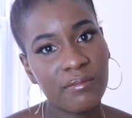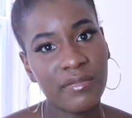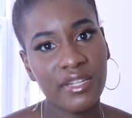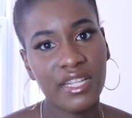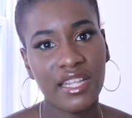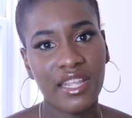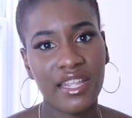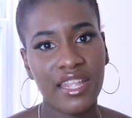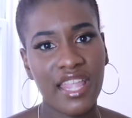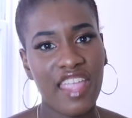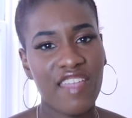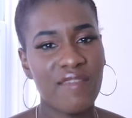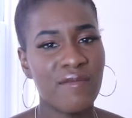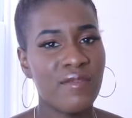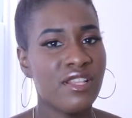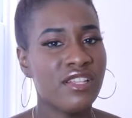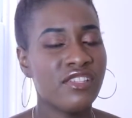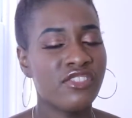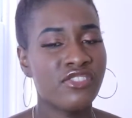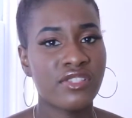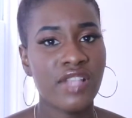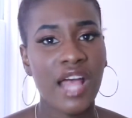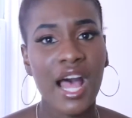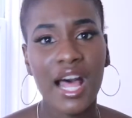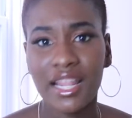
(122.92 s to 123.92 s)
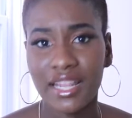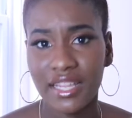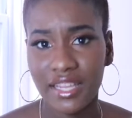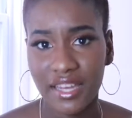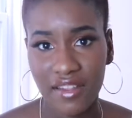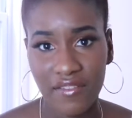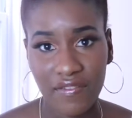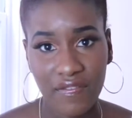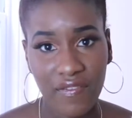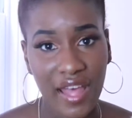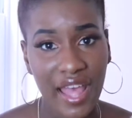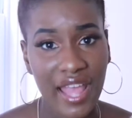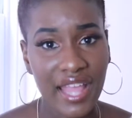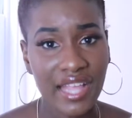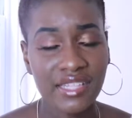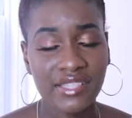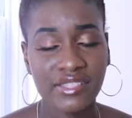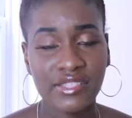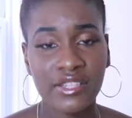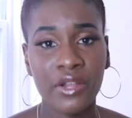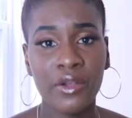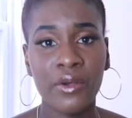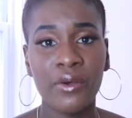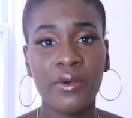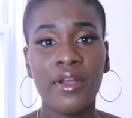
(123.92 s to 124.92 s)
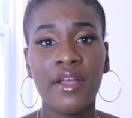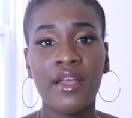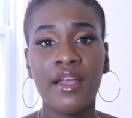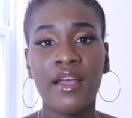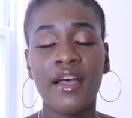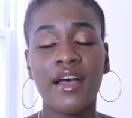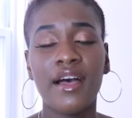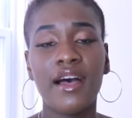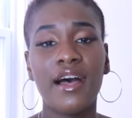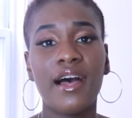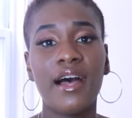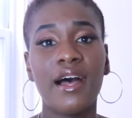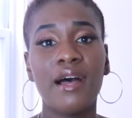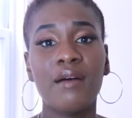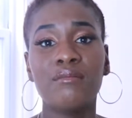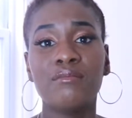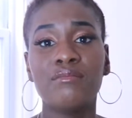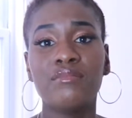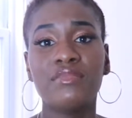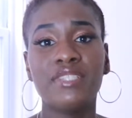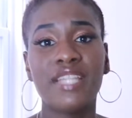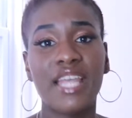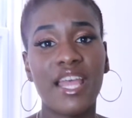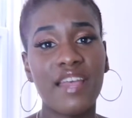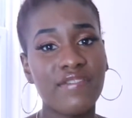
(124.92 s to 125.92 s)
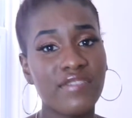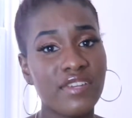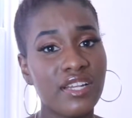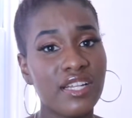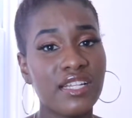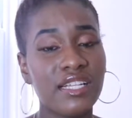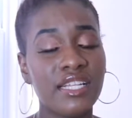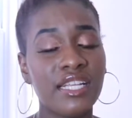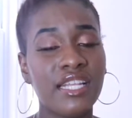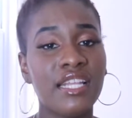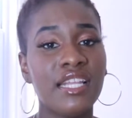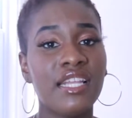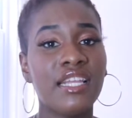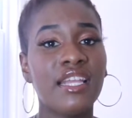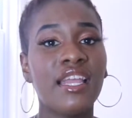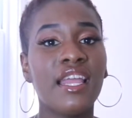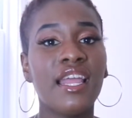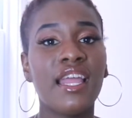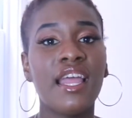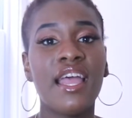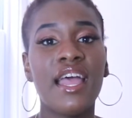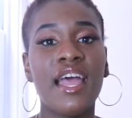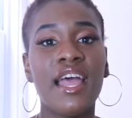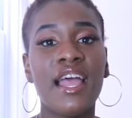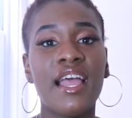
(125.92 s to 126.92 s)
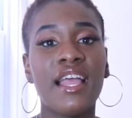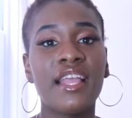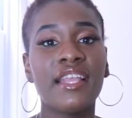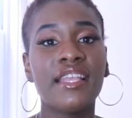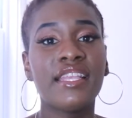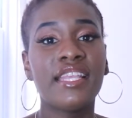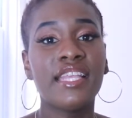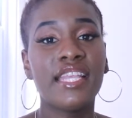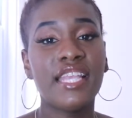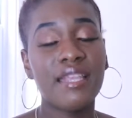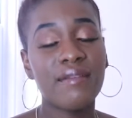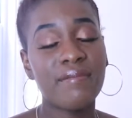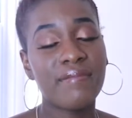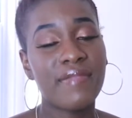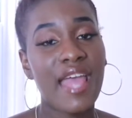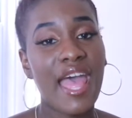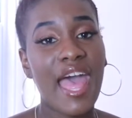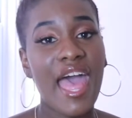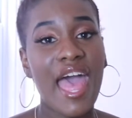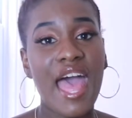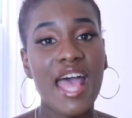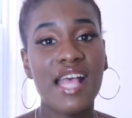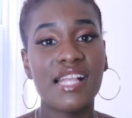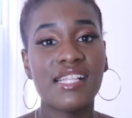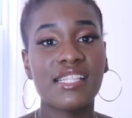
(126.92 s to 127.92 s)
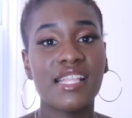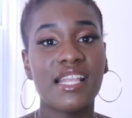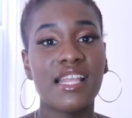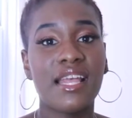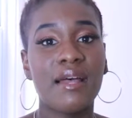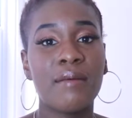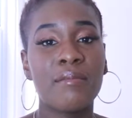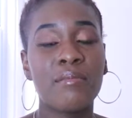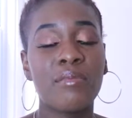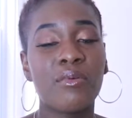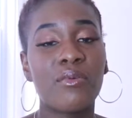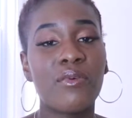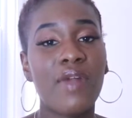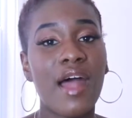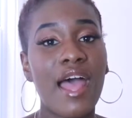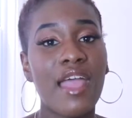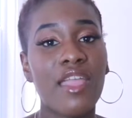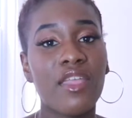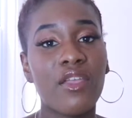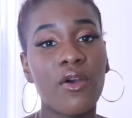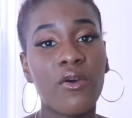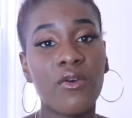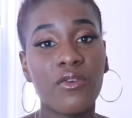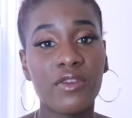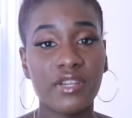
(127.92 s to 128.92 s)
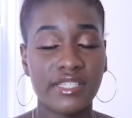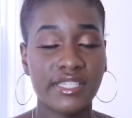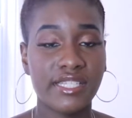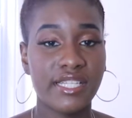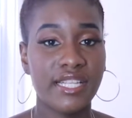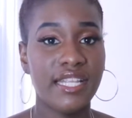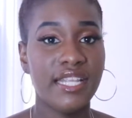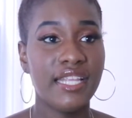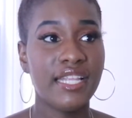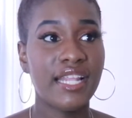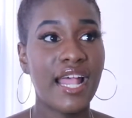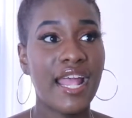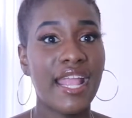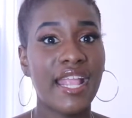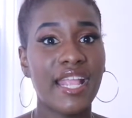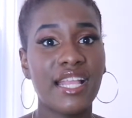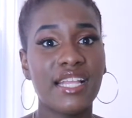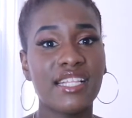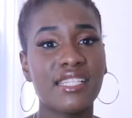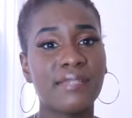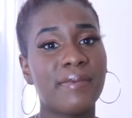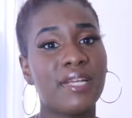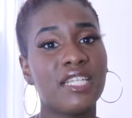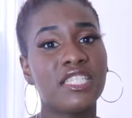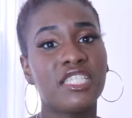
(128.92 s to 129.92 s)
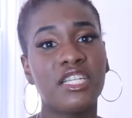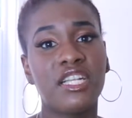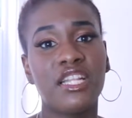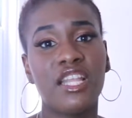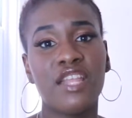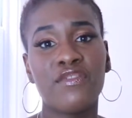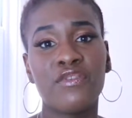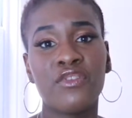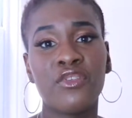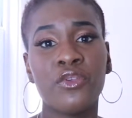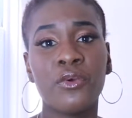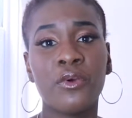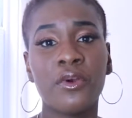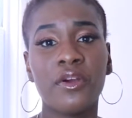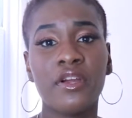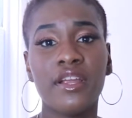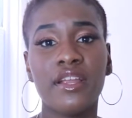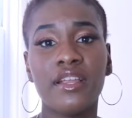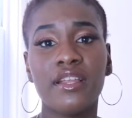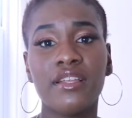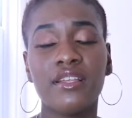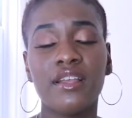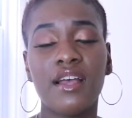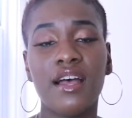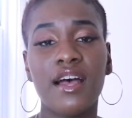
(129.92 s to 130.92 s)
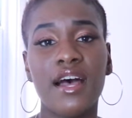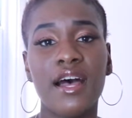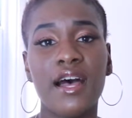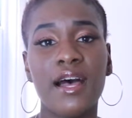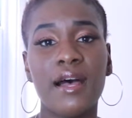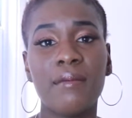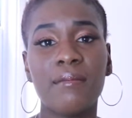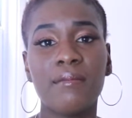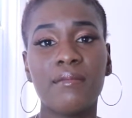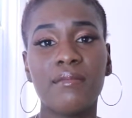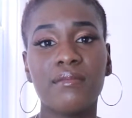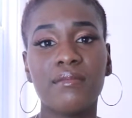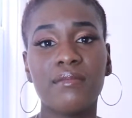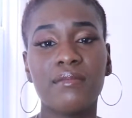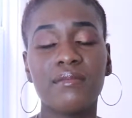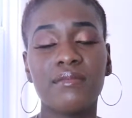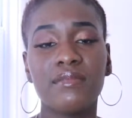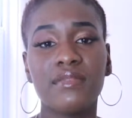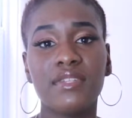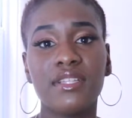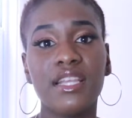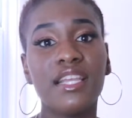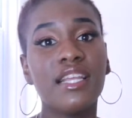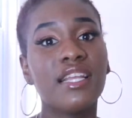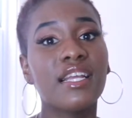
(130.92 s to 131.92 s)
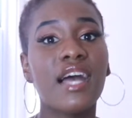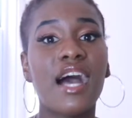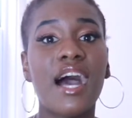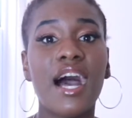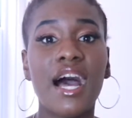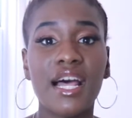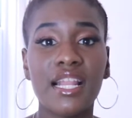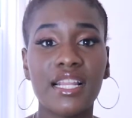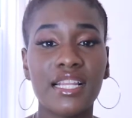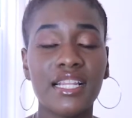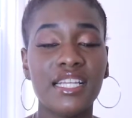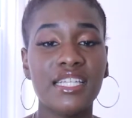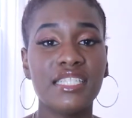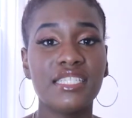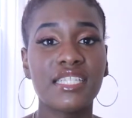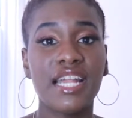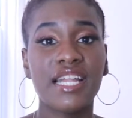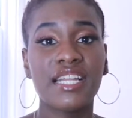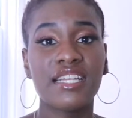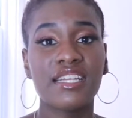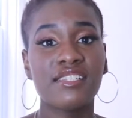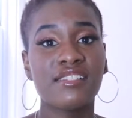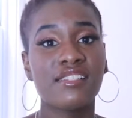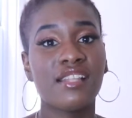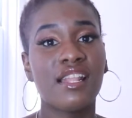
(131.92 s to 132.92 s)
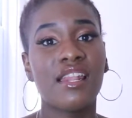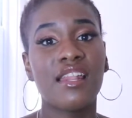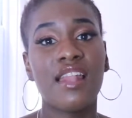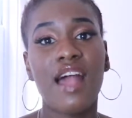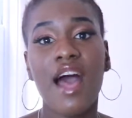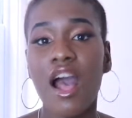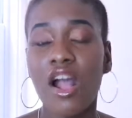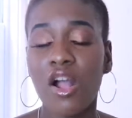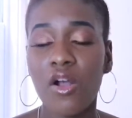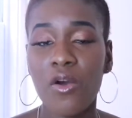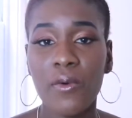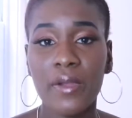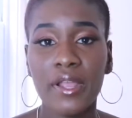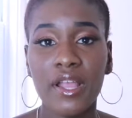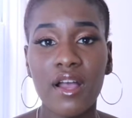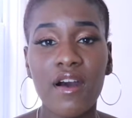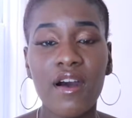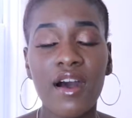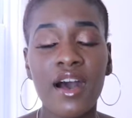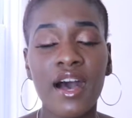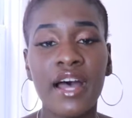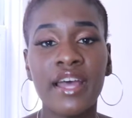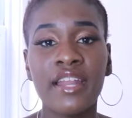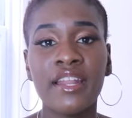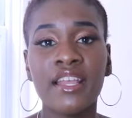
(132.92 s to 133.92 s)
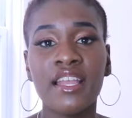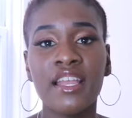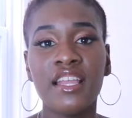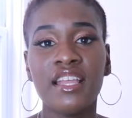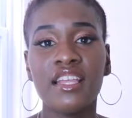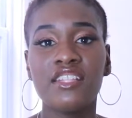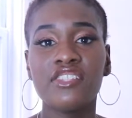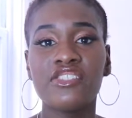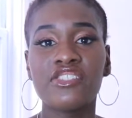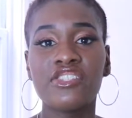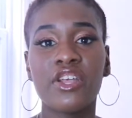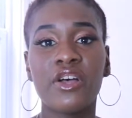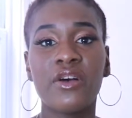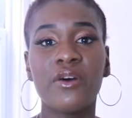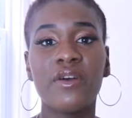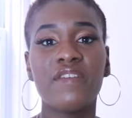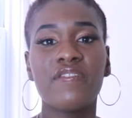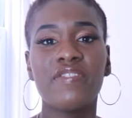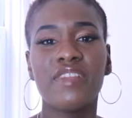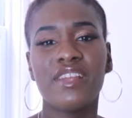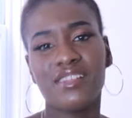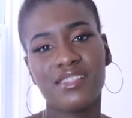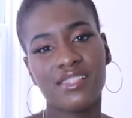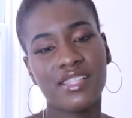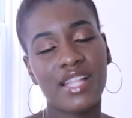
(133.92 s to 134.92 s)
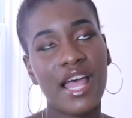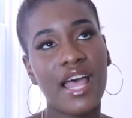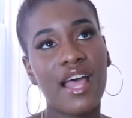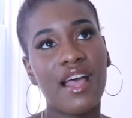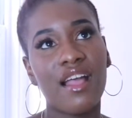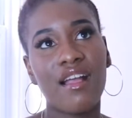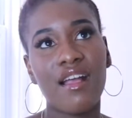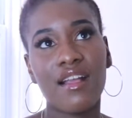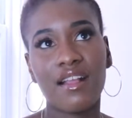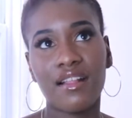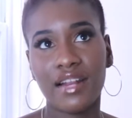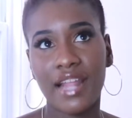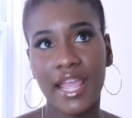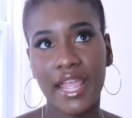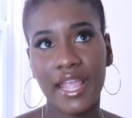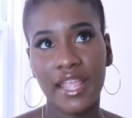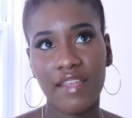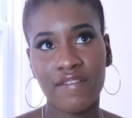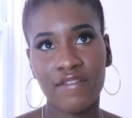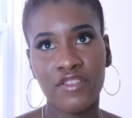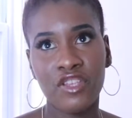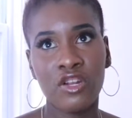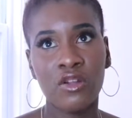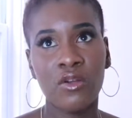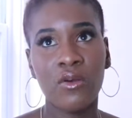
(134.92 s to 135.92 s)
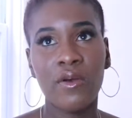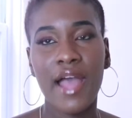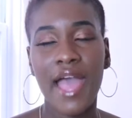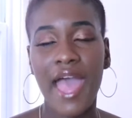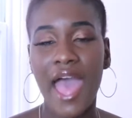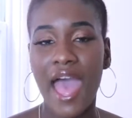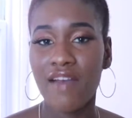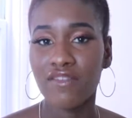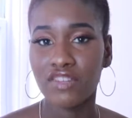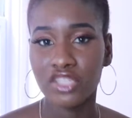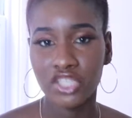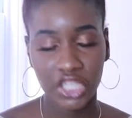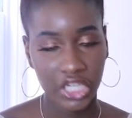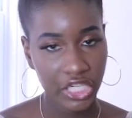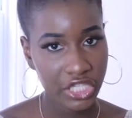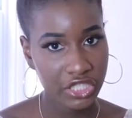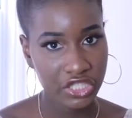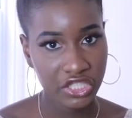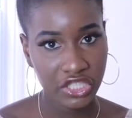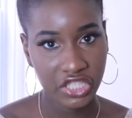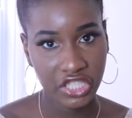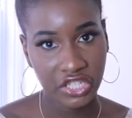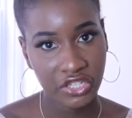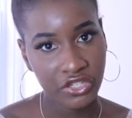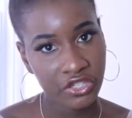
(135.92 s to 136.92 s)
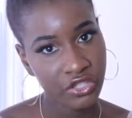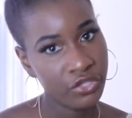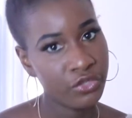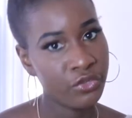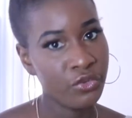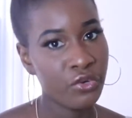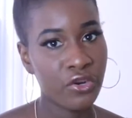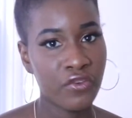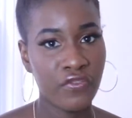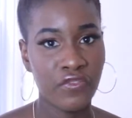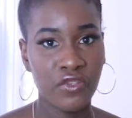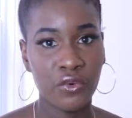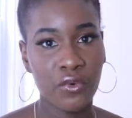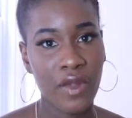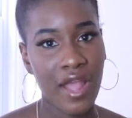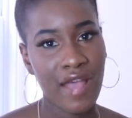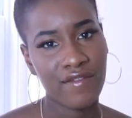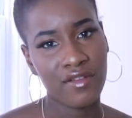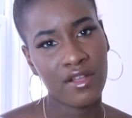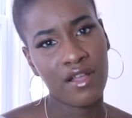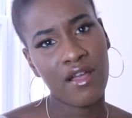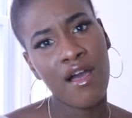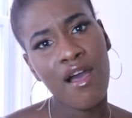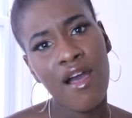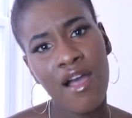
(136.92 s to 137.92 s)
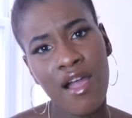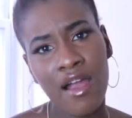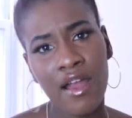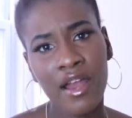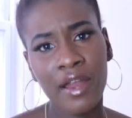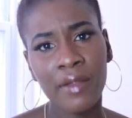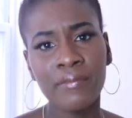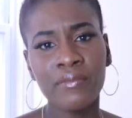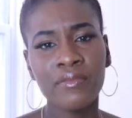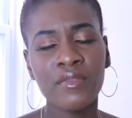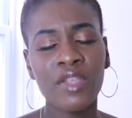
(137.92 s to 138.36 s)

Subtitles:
me and gave me solid advice. So definitely keep that as a priority, like especially if you're in college. Like there's a lot going on, and so if there's not if you don't have a church near you, or if you don't have a car,